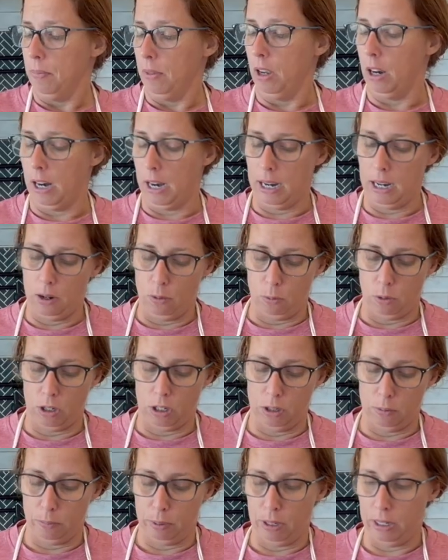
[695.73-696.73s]
All right, we're
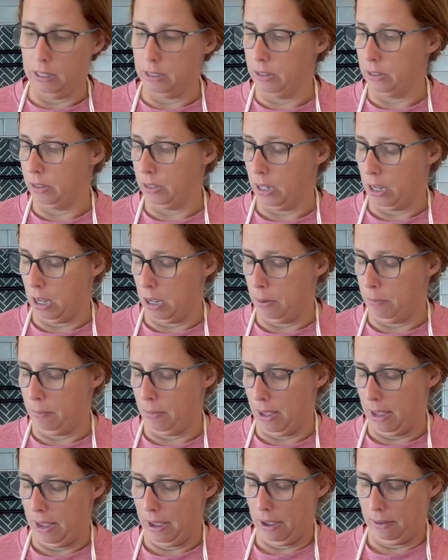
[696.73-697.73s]
gonna put in some
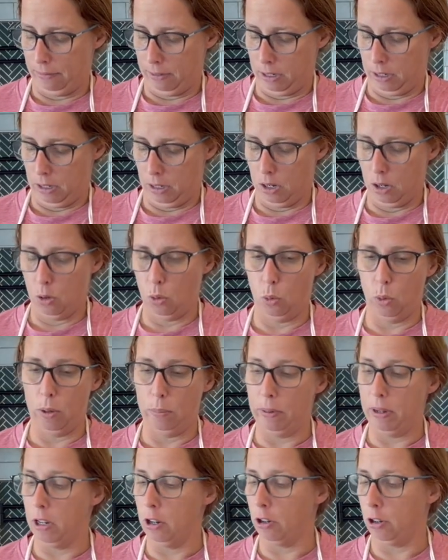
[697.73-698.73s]
heavy
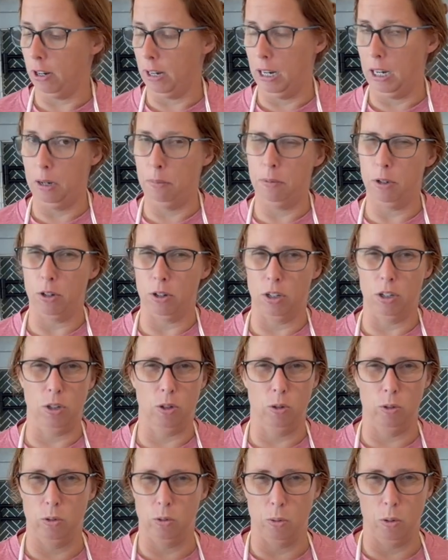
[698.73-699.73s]
whipping cream. You can
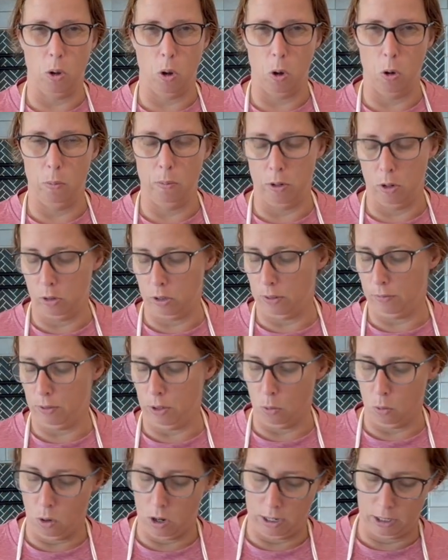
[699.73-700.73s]
use whole milk if
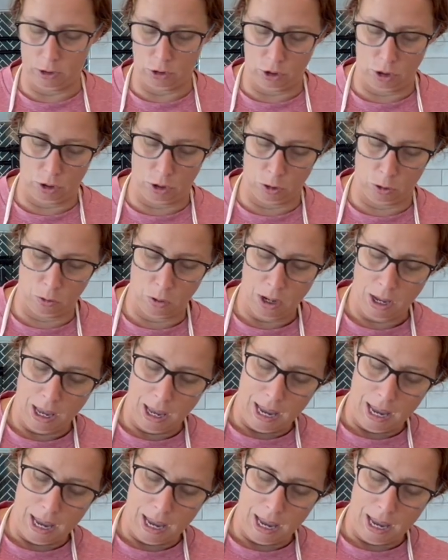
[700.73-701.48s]
you wanted to.